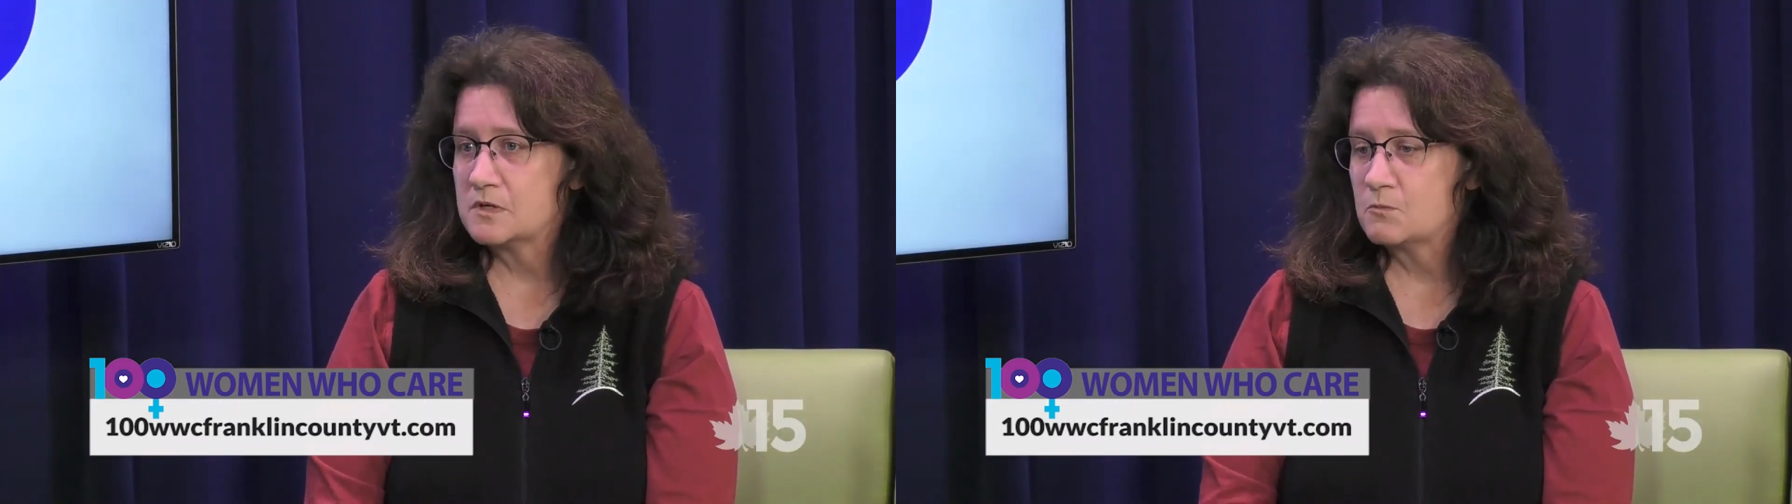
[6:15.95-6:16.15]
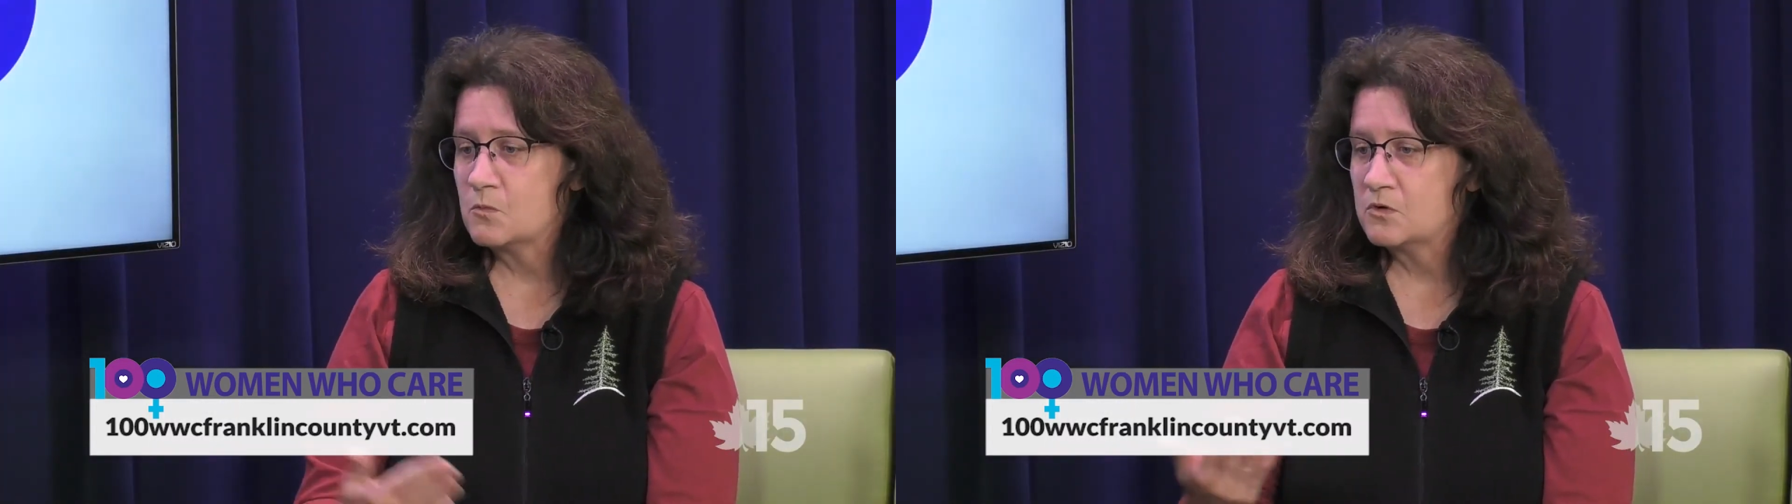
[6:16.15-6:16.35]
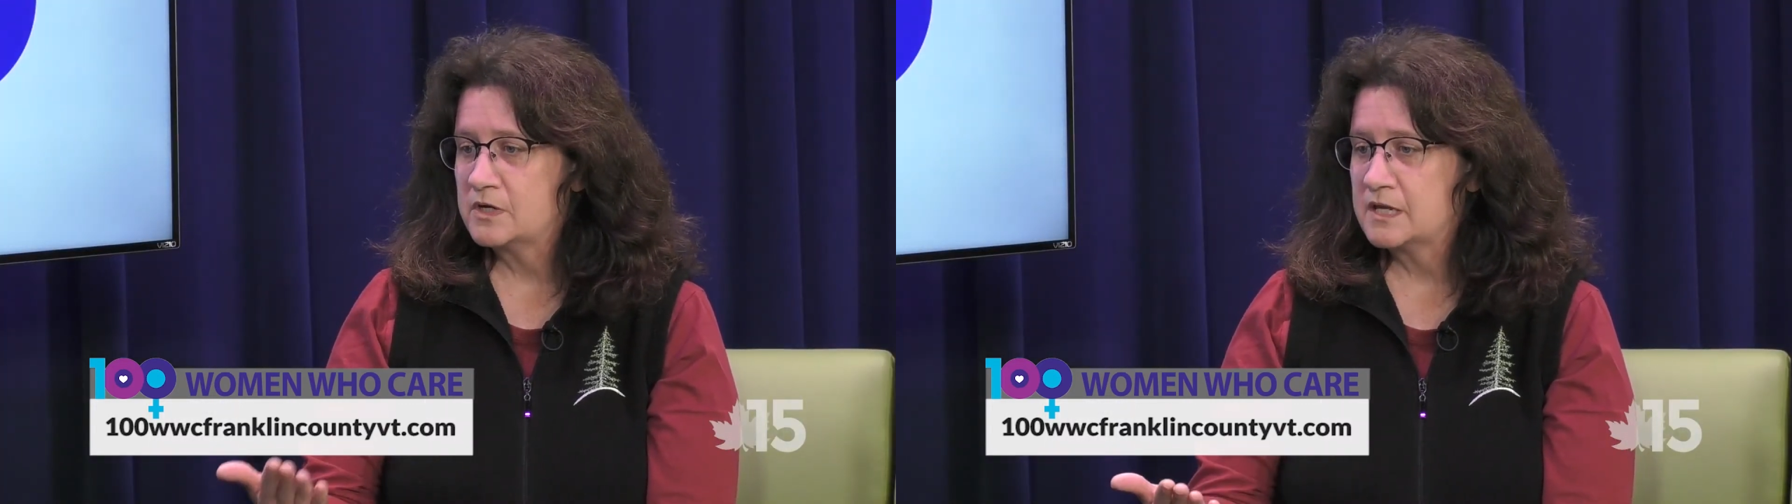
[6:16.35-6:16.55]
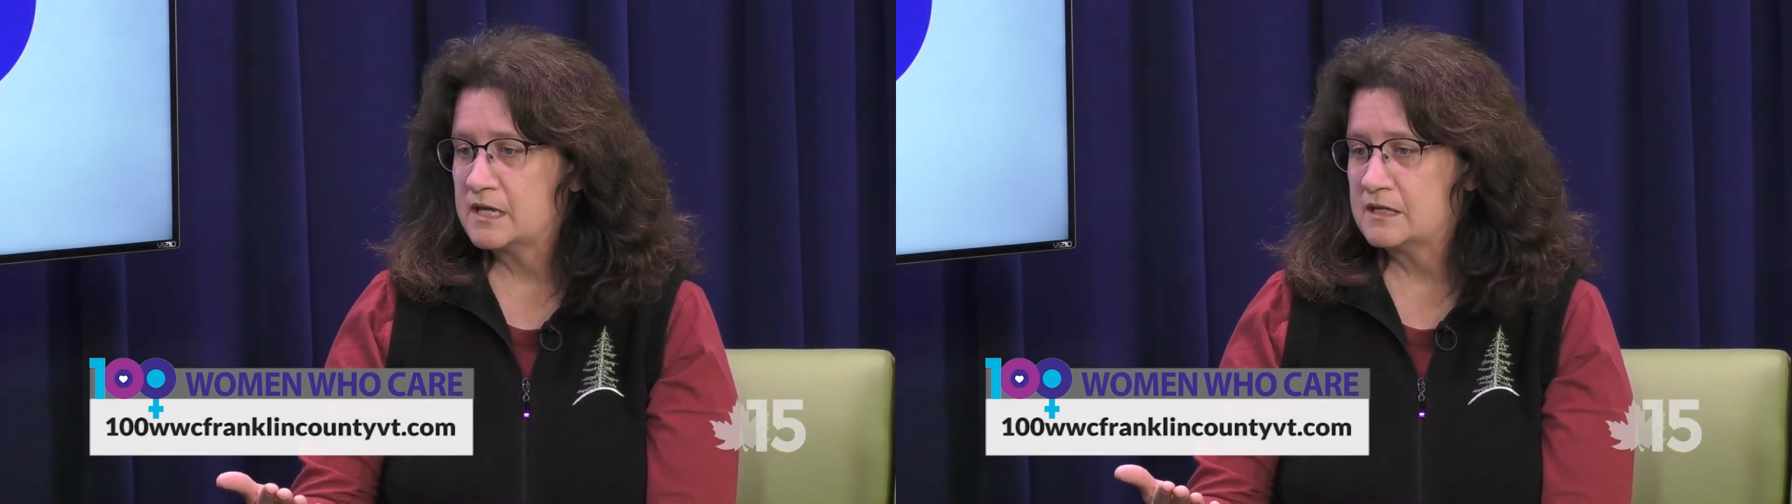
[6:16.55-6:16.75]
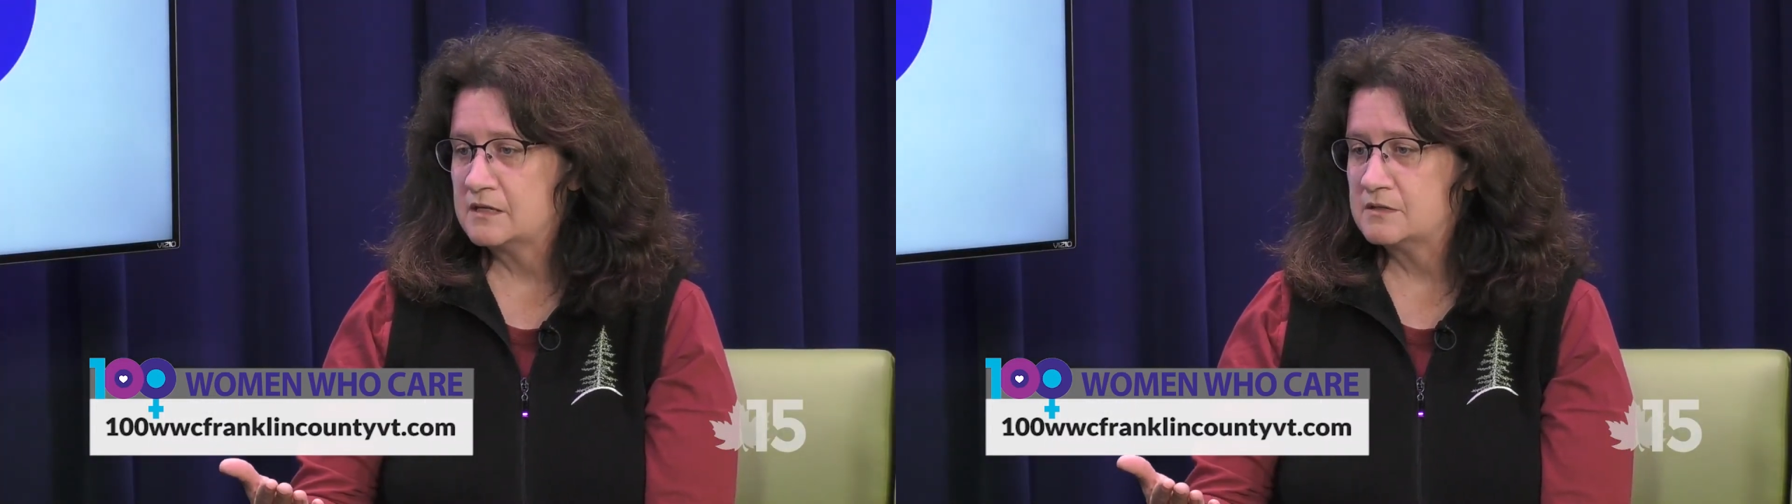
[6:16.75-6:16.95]
Warren
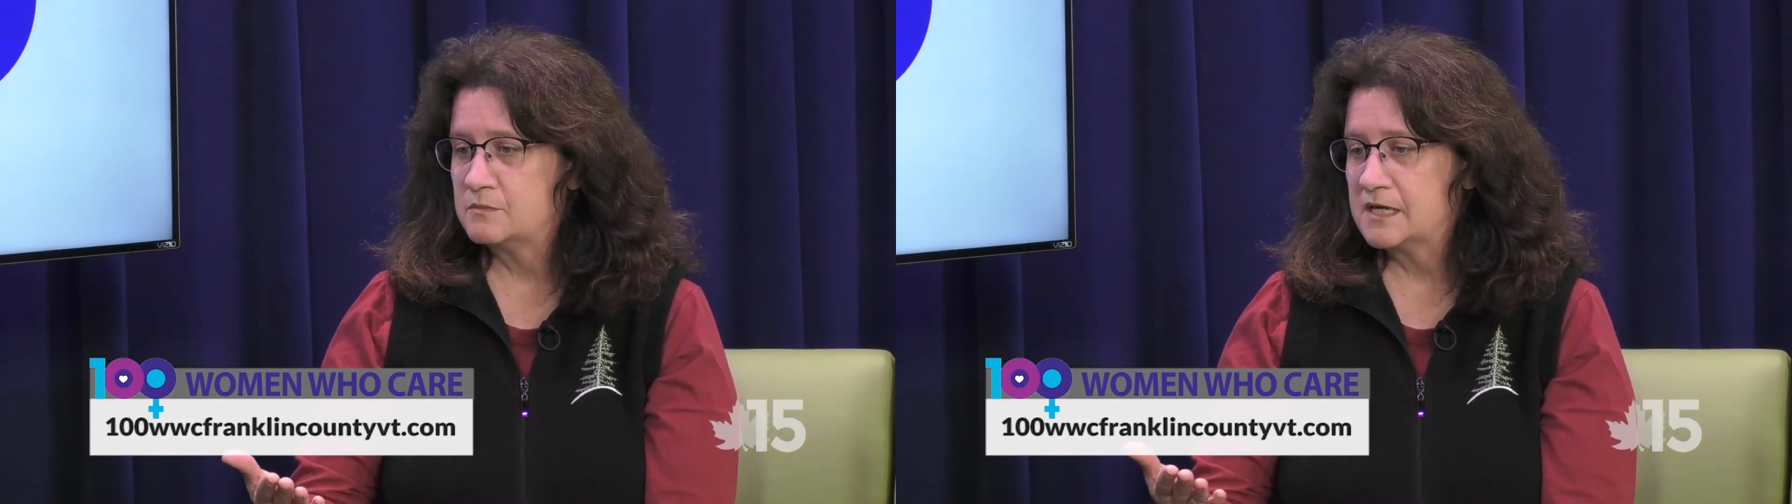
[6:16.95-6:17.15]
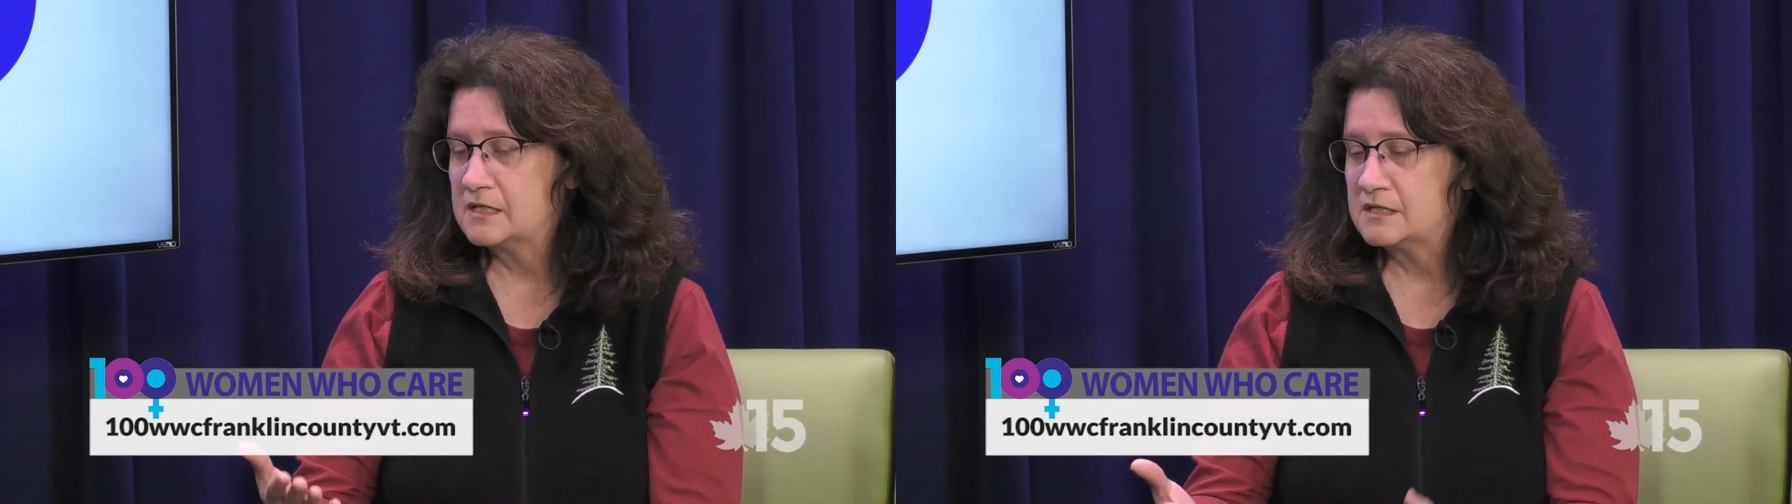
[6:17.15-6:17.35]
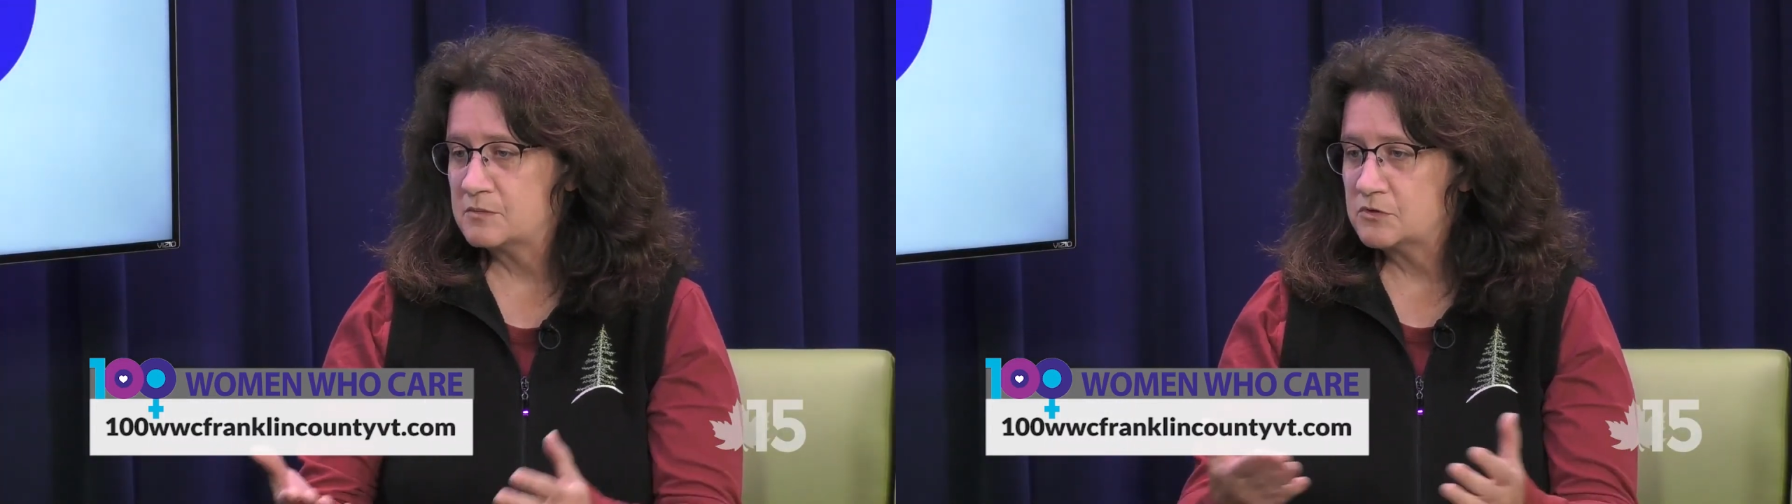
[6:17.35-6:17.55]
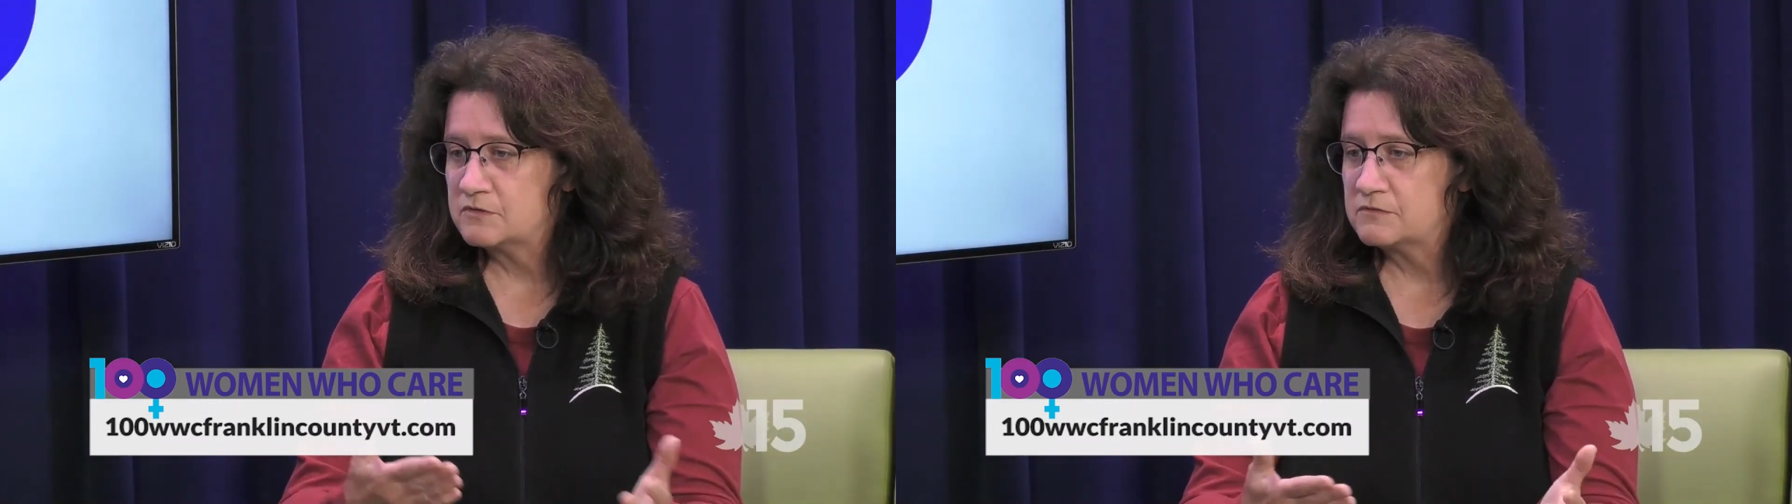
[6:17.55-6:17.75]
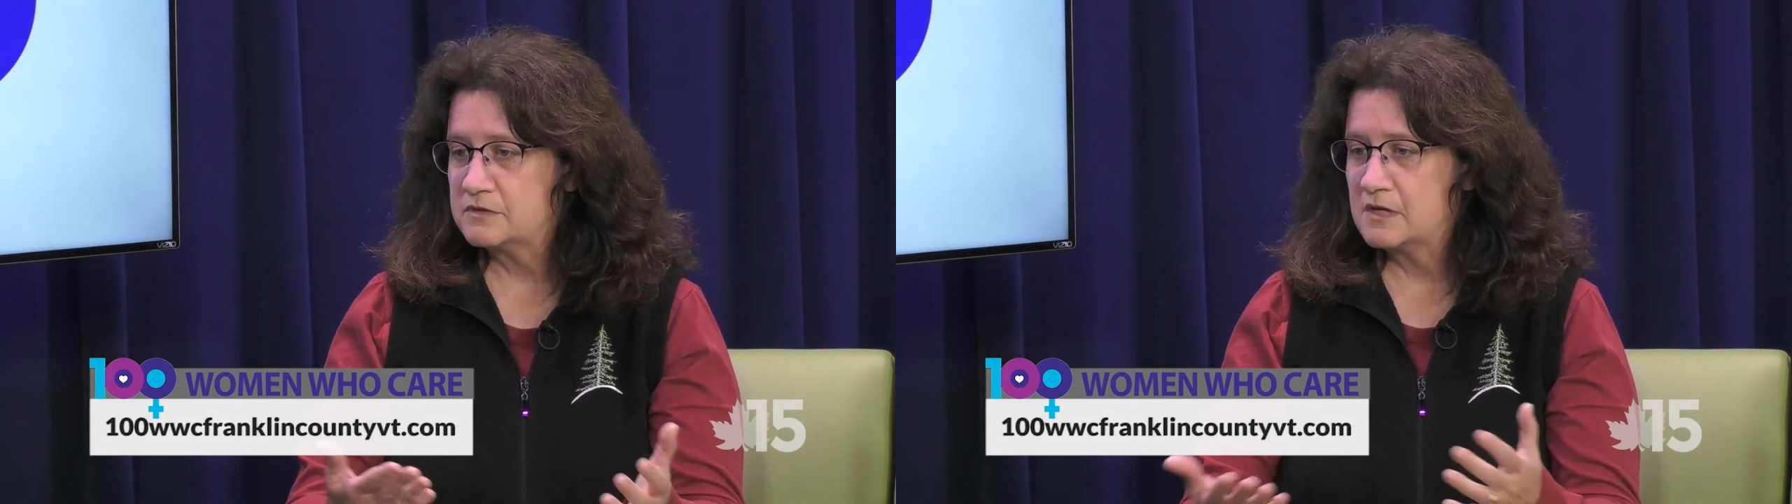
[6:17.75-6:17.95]
Ham and a number of the,